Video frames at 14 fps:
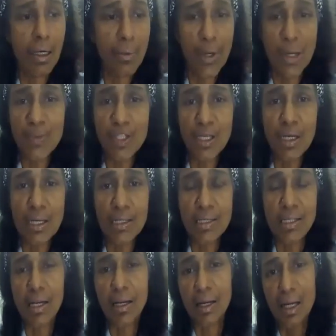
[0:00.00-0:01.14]
website is
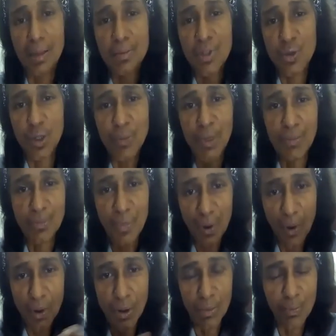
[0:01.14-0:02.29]
there, and I'm sure
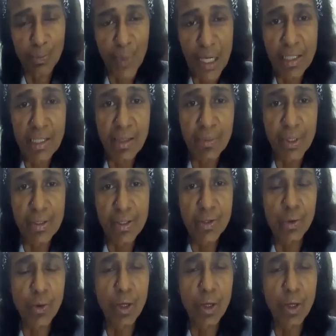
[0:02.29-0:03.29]
all participants who